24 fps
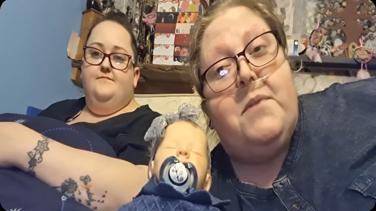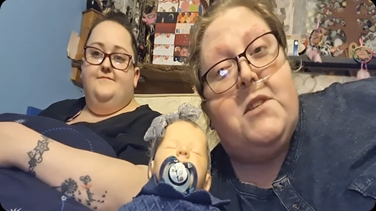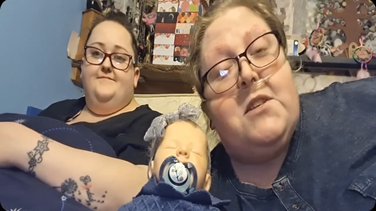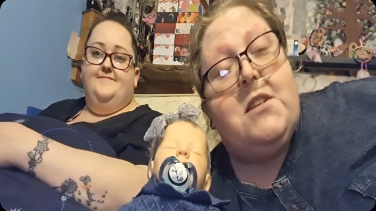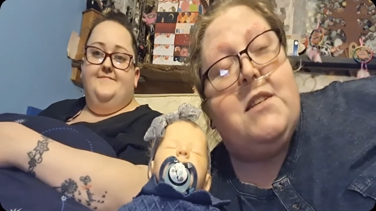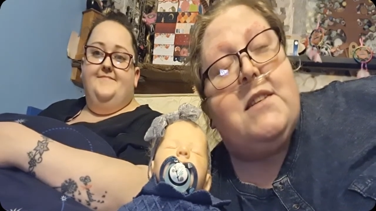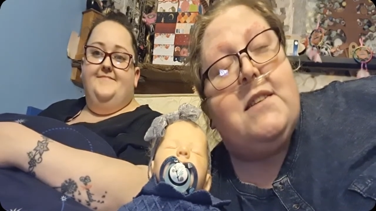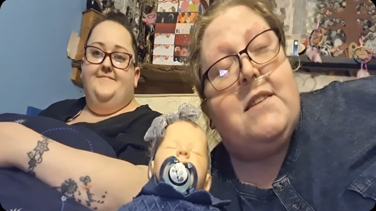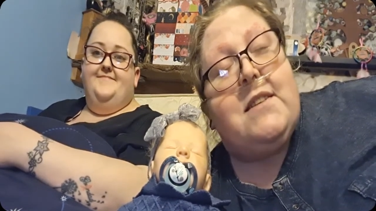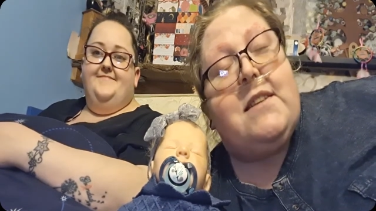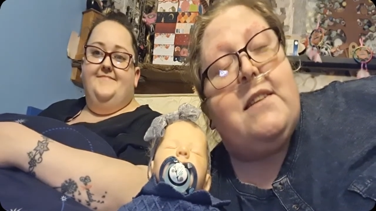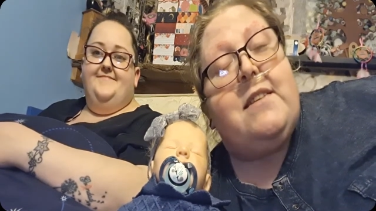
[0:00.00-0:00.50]

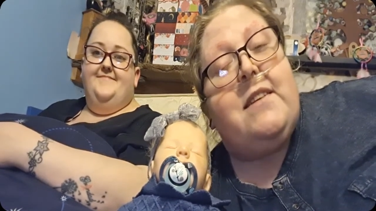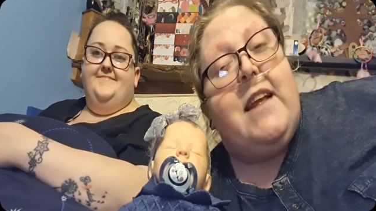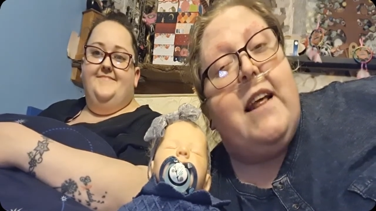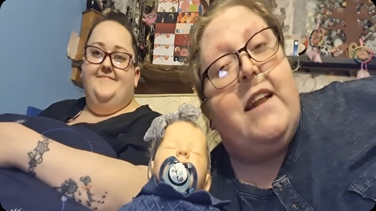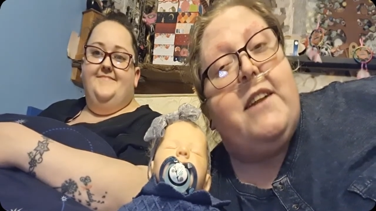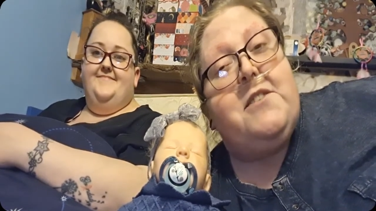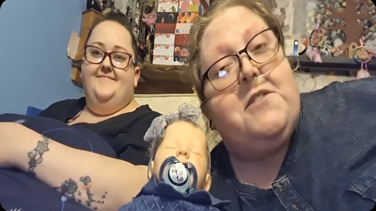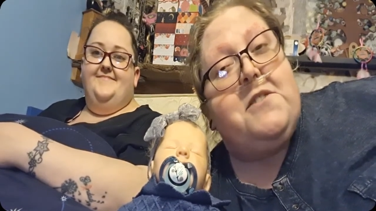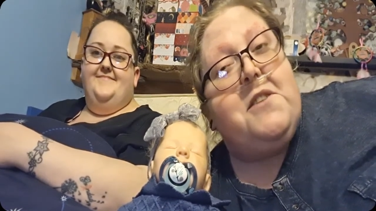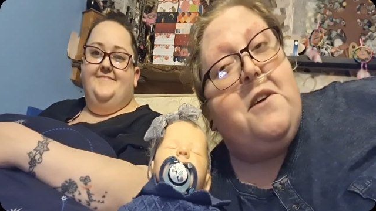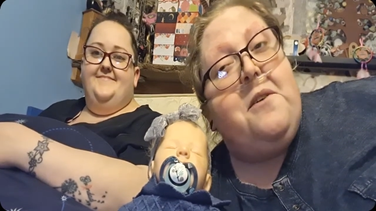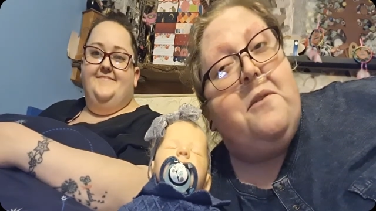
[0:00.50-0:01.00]
Speaker 1: just let
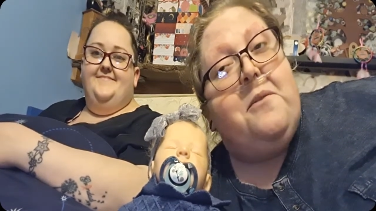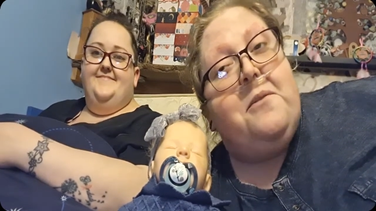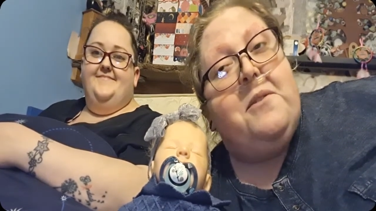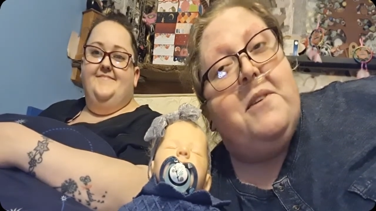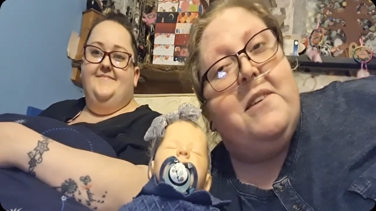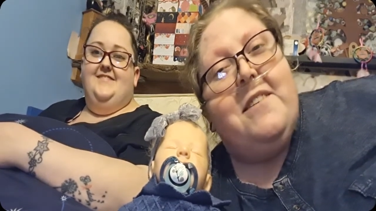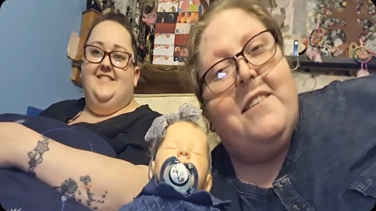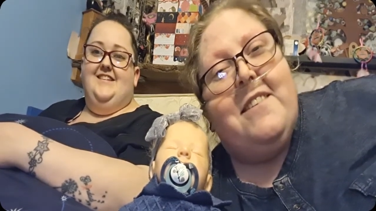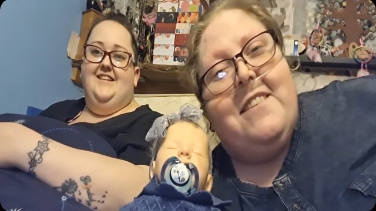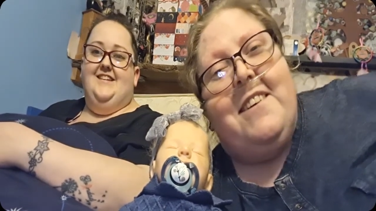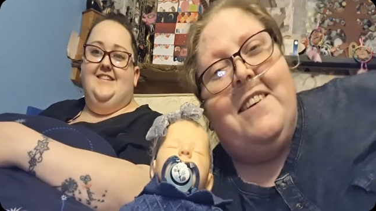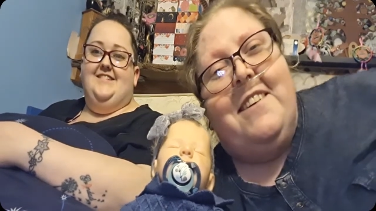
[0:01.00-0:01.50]
us know.
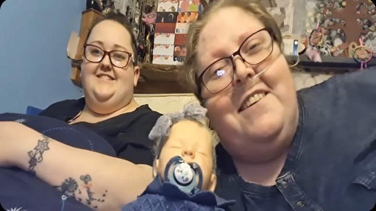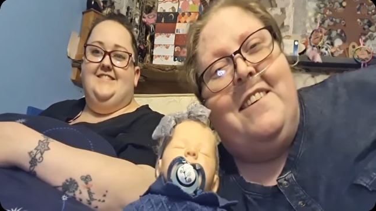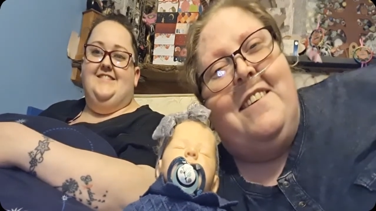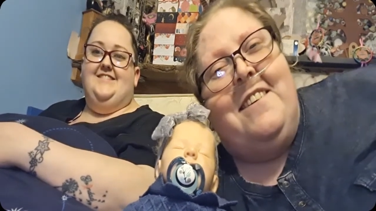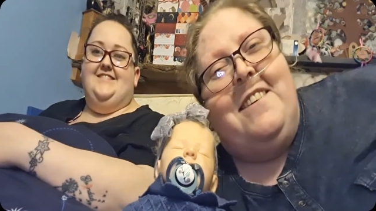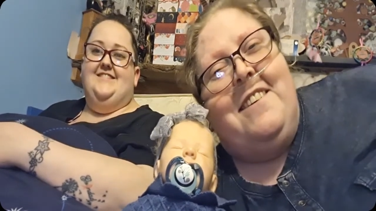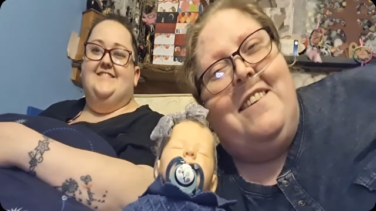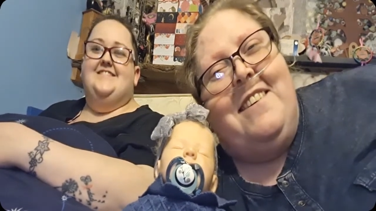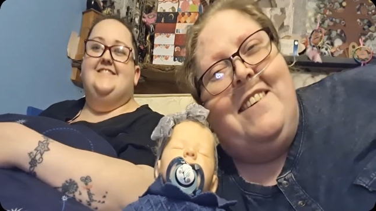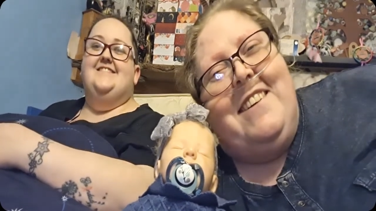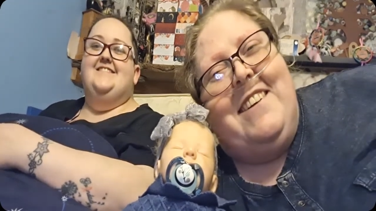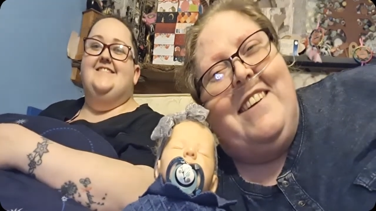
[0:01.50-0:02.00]

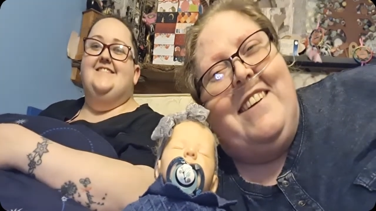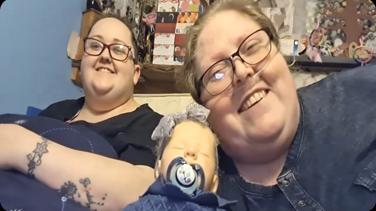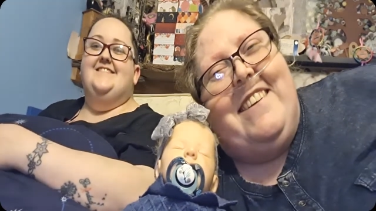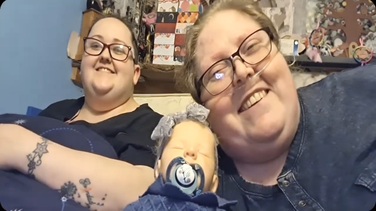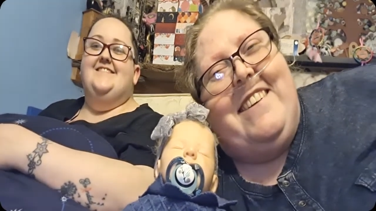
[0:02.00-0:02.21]
Mm-hmm.